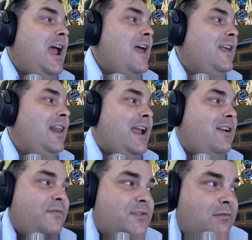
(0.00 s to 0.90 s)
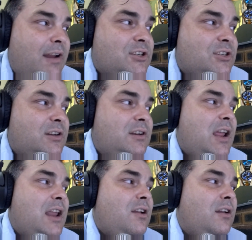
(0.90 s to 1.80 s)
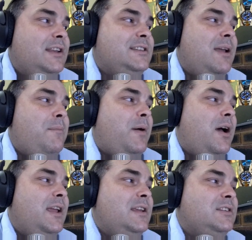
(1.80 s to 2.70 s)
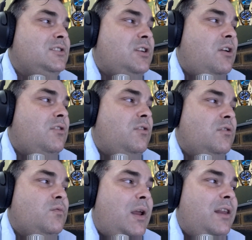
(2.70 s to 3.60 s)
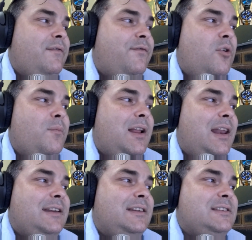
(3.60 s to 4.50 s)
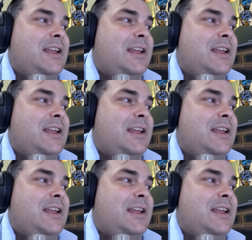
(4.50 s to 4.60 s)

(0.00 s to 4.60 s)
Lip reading: and the lack of direction and knowledge some buyers and so-called well-informed collectors